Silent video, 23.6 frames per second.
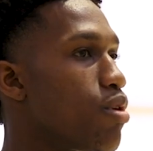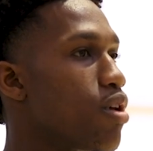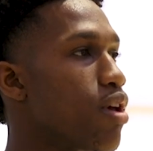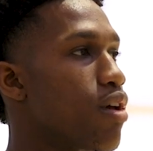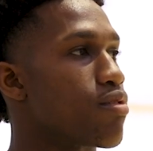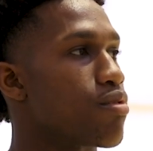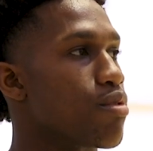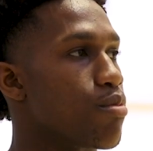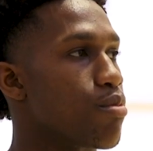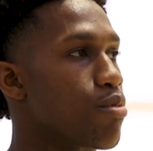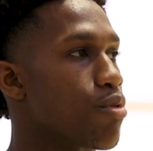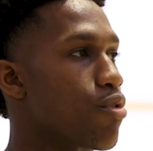We
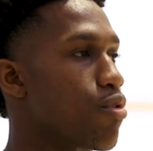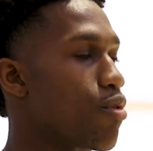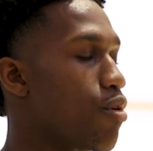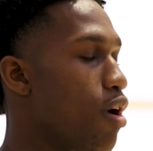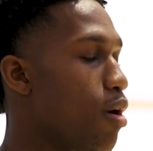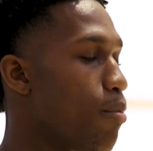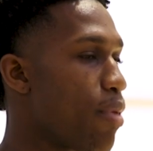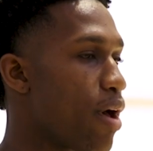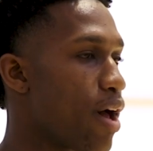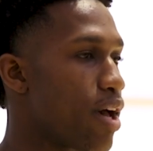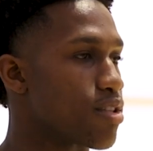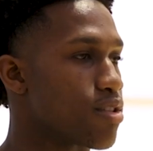have
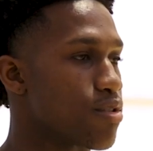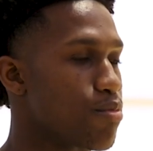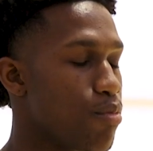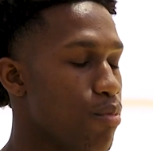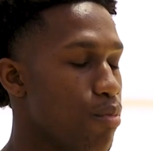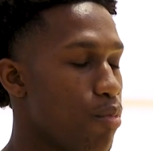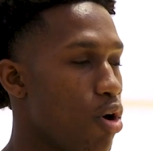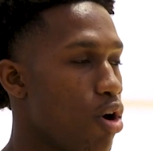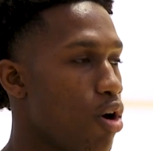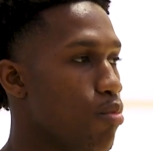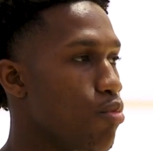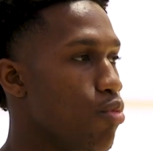to pass the
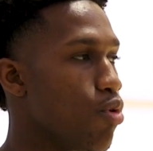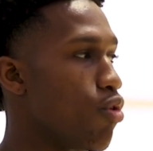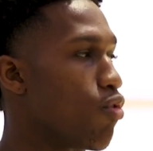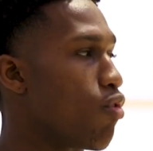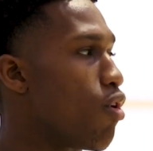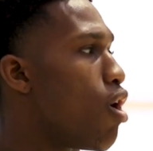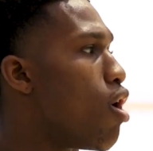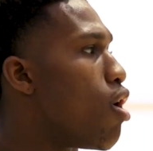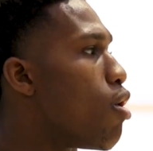ball more,